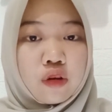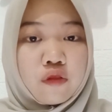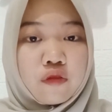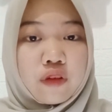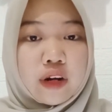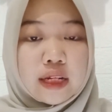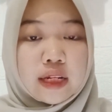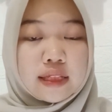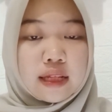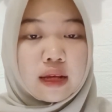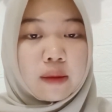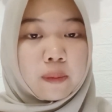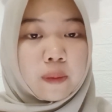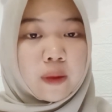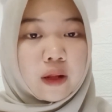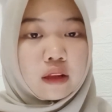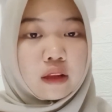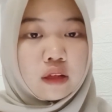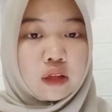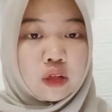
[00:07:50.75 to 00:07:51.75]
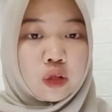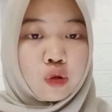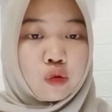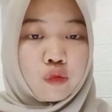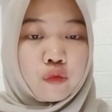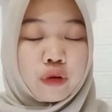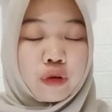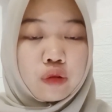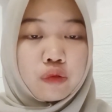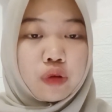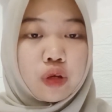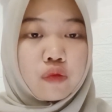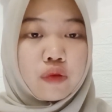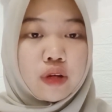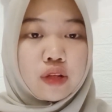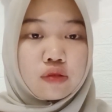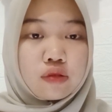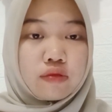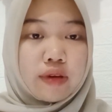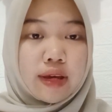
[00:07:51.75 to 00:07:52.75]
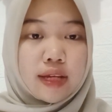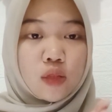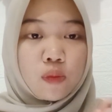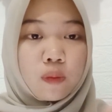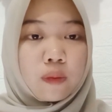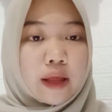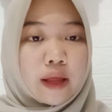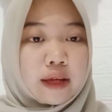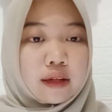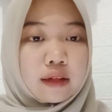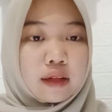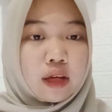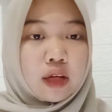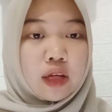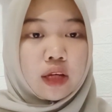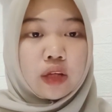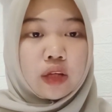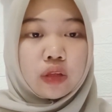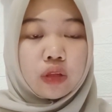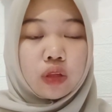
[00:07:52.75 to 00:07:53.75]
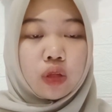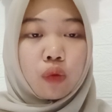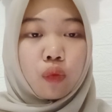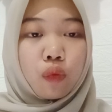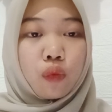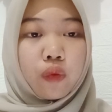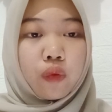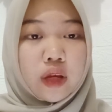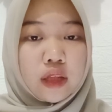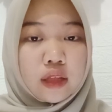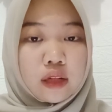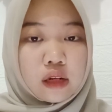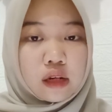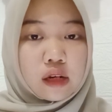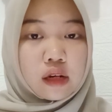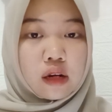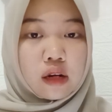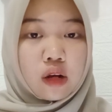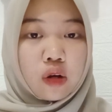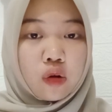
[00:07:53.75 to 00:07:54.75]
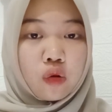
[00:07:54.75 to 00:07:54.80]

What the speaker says: For example, when we want to explain the weather,